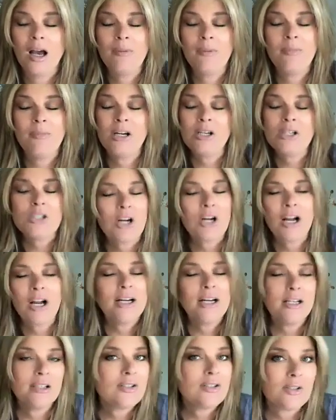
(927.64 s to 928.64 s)
I'm not
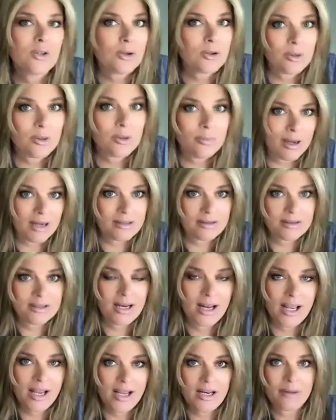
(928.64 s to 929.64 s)
trying to stir the pot
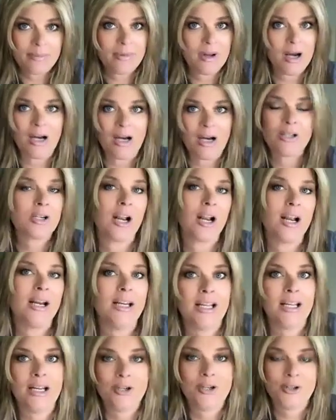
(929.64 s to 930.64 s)
today, and I'm not
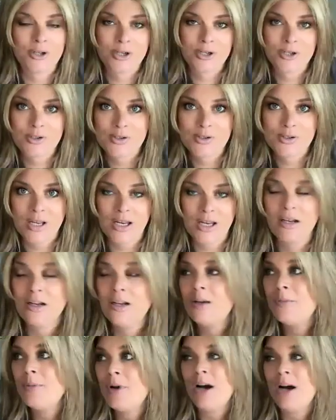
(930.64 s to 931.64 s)
trying to get under your skin,
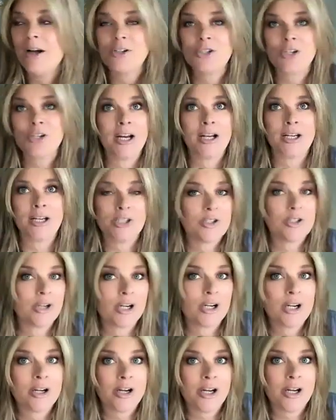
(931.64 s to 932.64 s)
and I'm not trying to
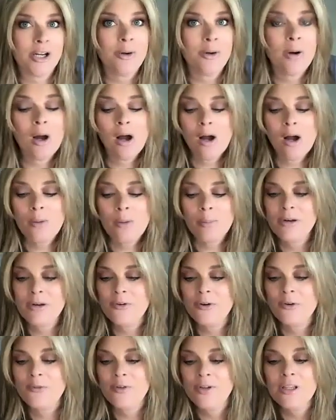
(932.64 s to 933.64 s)
trigger you. But
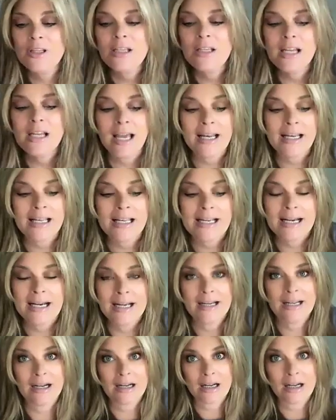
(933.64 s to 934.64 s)
if you're feeling any
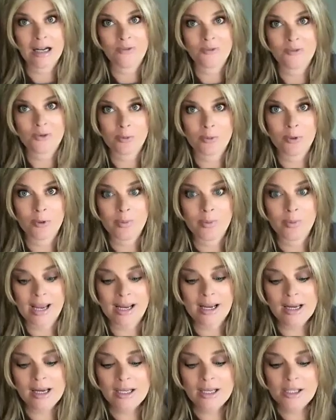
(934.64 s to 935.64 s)
kind of uncomfortable
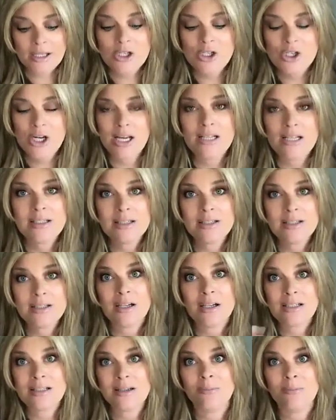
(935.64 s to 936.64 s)
way, the chances
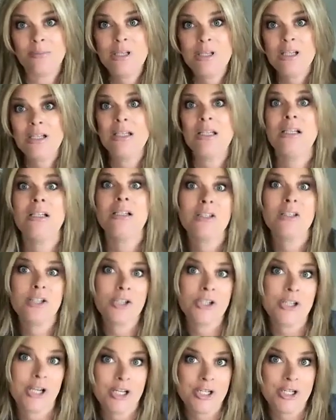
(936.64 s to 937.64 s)
are something needs
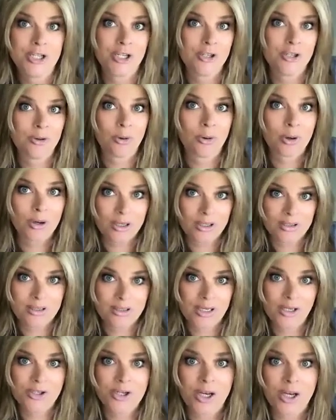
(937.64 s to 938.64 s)
to change in your
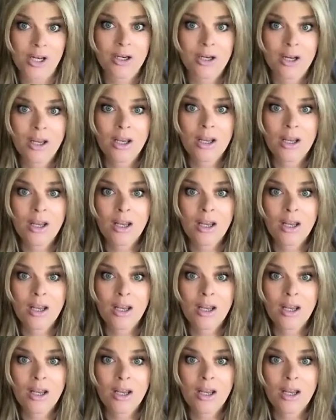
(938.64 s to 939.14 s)
organization.